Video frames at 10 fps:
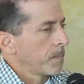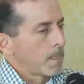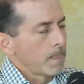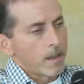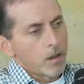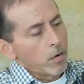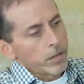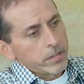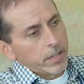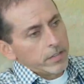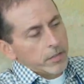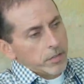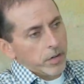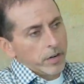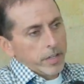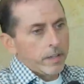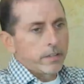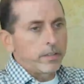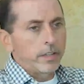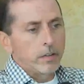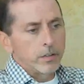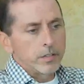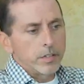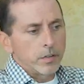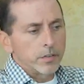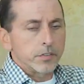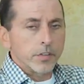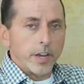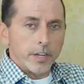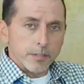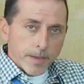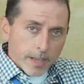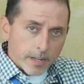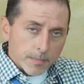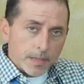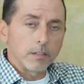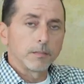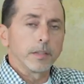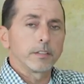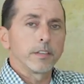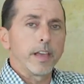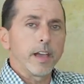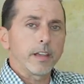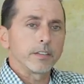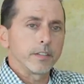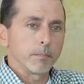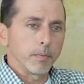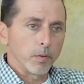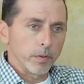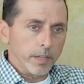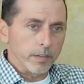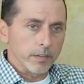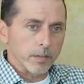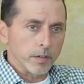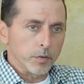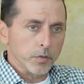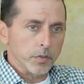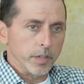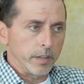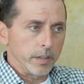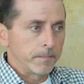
No, it's, it's a journey. And, and there's, you know, there's a change management element to that because the employees are usually